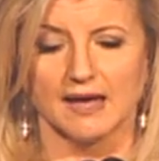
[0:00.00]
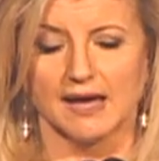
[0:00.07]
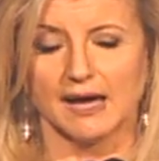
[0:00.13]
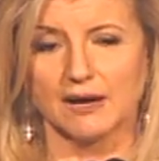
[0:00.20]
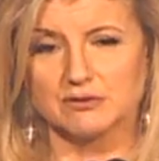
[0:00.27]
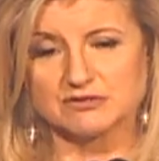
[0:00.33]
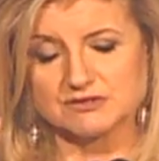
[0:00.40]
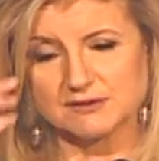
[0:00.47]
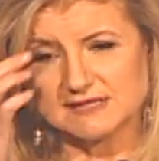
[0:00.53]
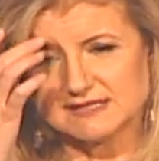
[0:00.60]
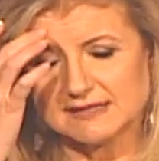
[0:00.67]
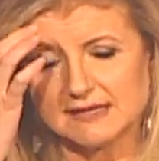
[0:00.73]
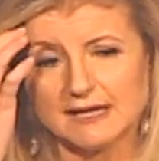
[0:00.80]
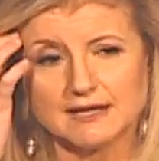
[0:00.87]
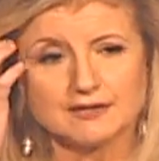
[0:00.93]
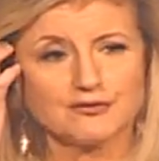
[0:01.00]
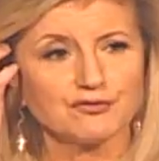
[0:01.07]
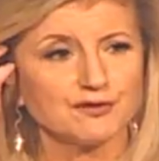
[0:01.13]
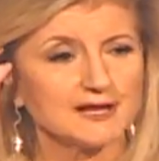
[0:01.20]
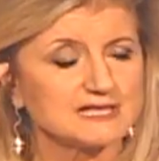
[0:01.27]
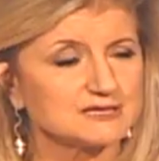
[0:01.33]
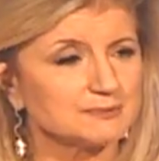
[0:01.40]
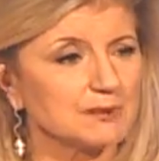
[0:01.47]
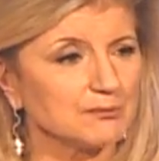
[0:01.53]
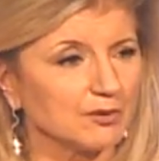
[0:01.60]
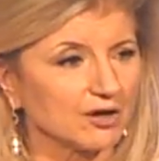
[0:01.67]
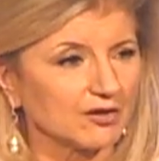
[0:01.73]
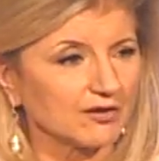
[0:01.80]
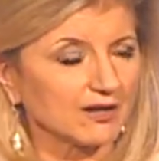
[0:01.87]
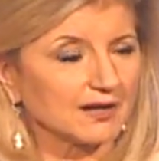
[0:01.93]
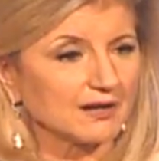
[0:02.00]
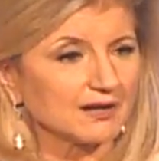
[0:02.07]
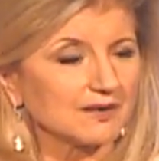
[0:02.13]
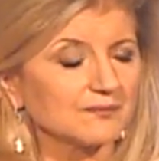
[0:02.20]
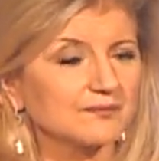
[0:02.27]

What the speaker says: I was recently at a friend's memorial,